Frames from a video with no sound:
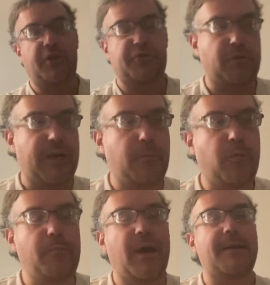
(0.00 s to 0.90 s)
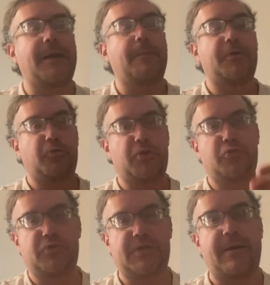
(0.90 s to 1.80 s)
this right. We might get between
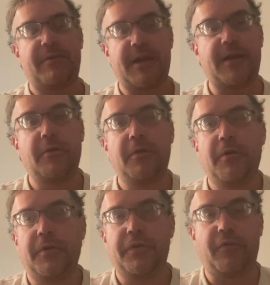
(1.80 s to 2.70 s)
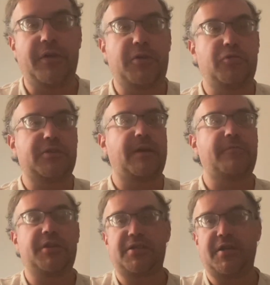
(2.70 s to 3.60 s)
270, the late
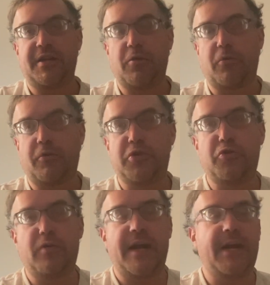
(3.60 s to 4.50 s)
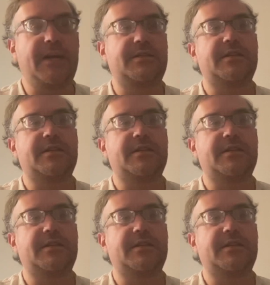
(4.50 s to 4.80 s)
270s, the early 280s.